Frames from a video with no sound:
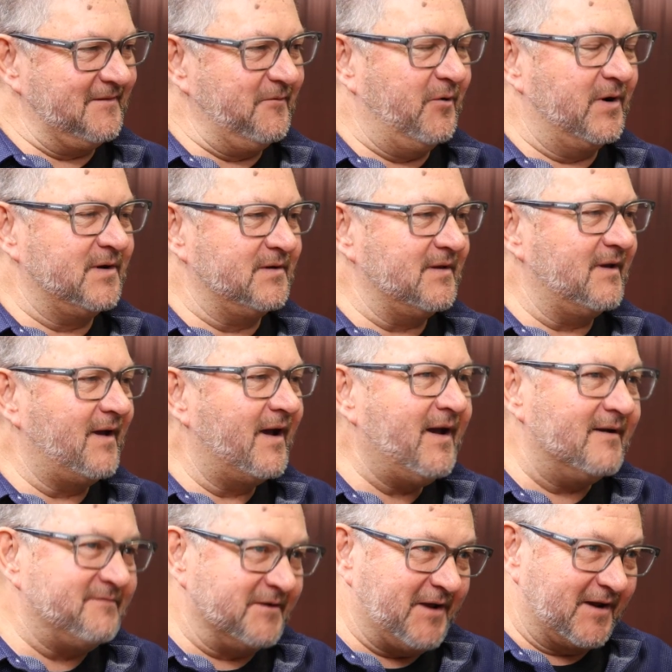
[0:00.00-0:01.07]
Well, I
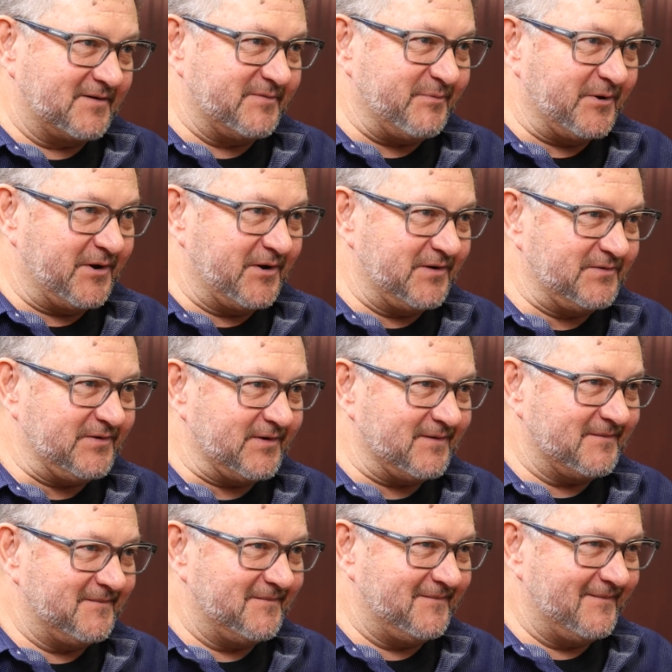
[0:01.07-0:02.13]
have an
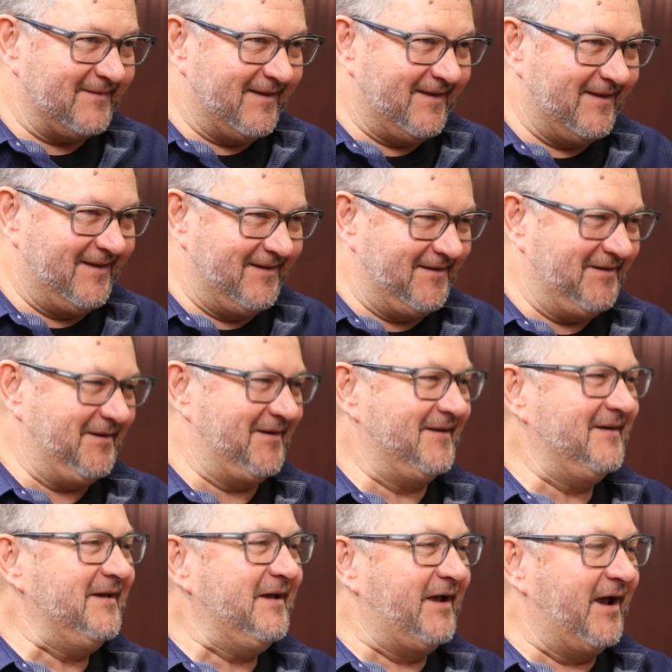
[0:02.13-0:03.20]
explanation.
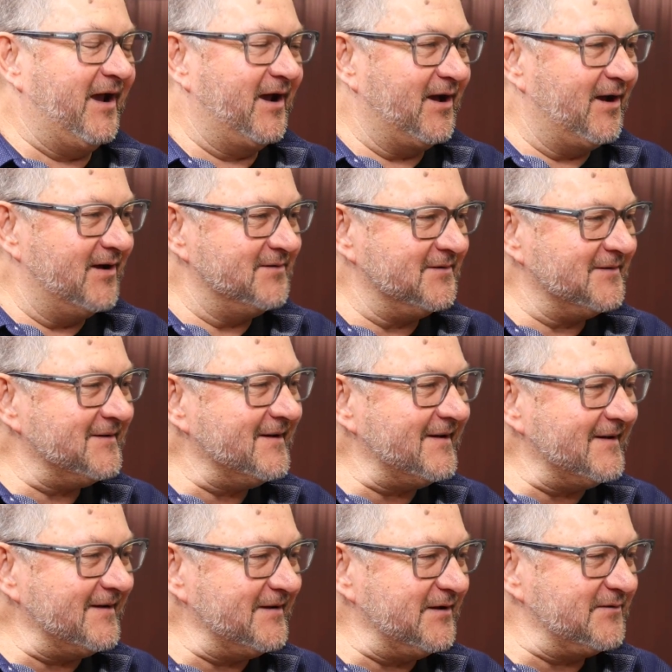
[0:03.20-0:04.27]
And
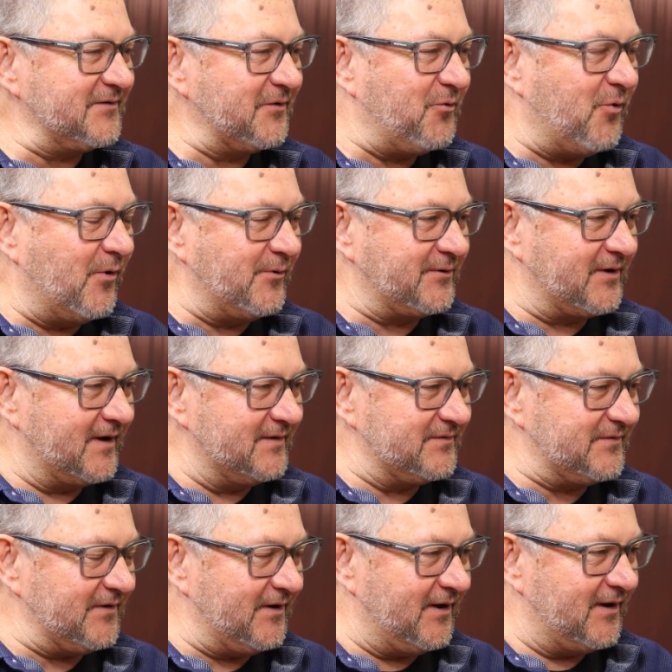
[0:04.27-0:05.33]
it's a quote I
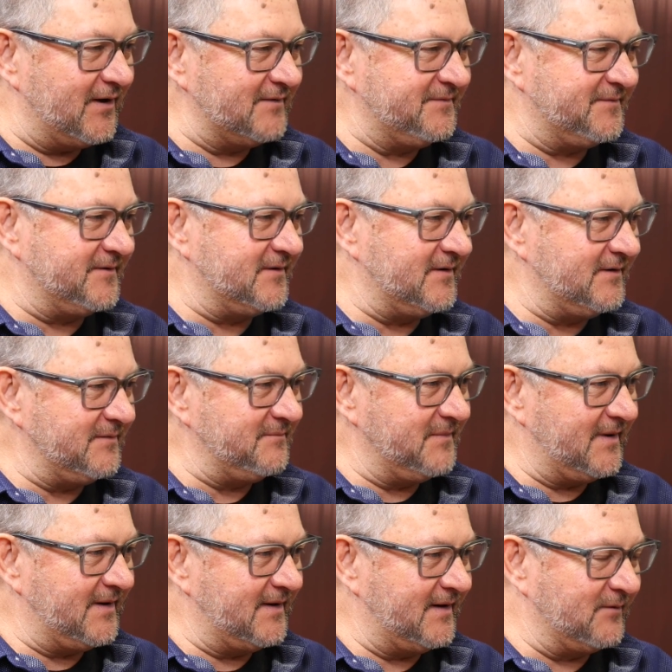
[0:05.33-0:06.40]
saw from
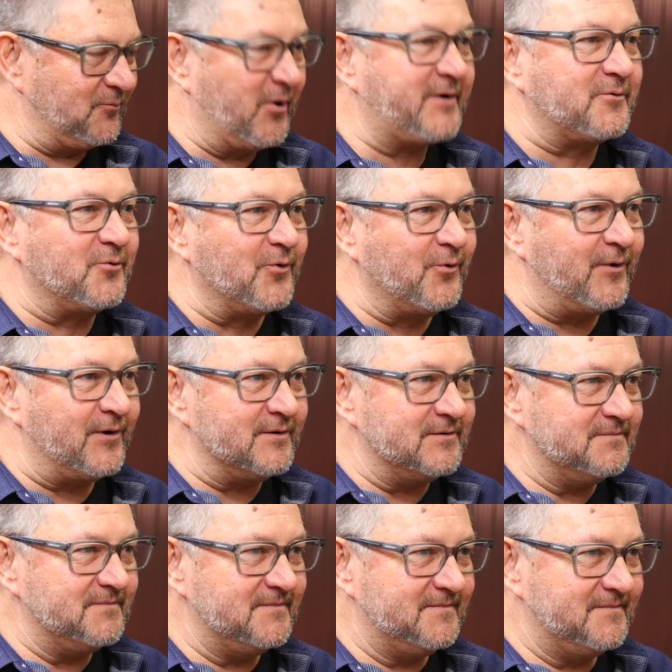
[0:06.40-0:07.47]
Rick Rule.
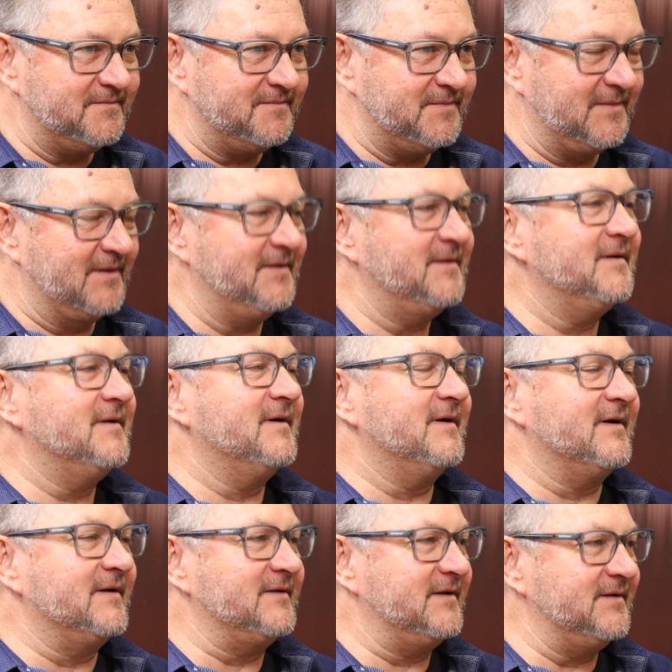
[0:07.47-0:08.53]

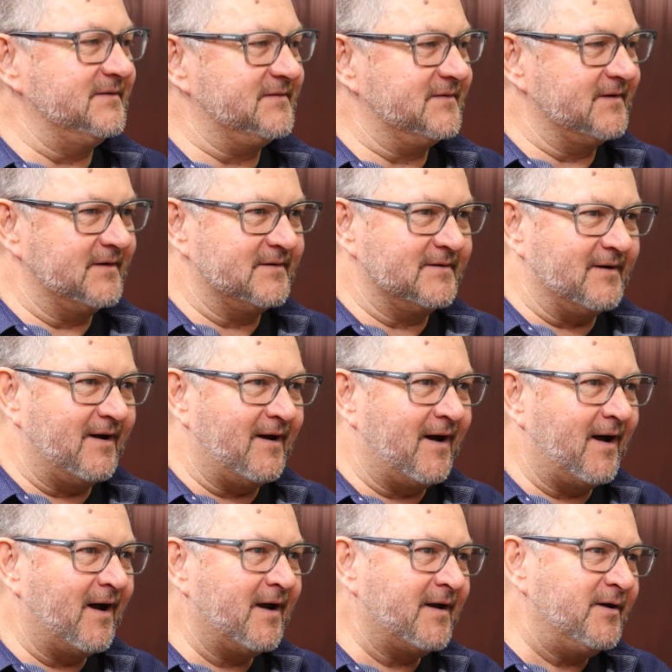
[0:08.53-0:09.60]
And he said,
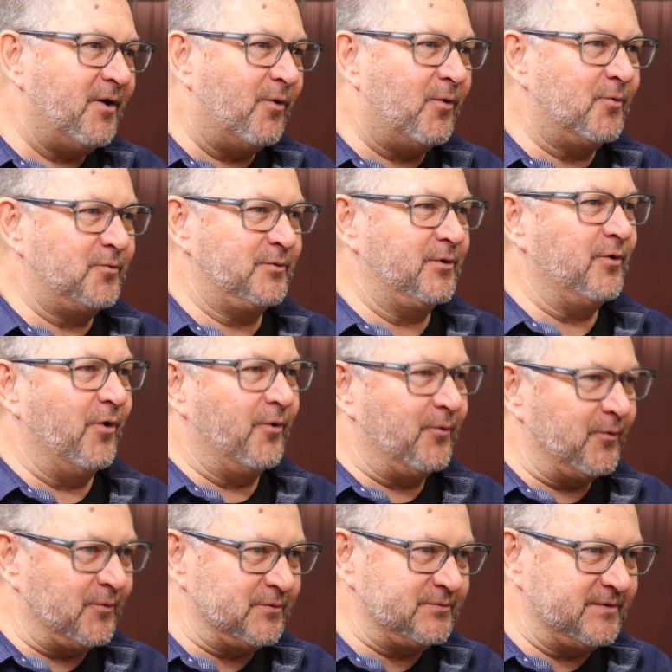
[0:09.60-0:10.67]
I own
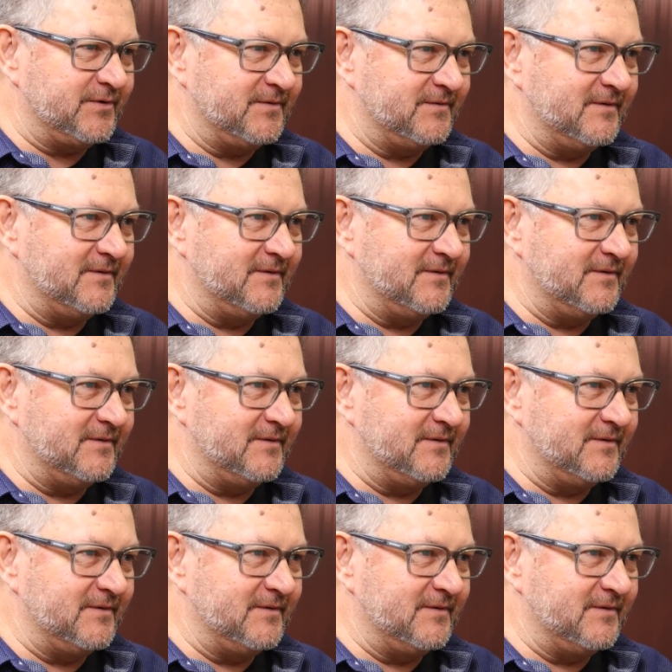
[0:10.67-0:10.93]
gold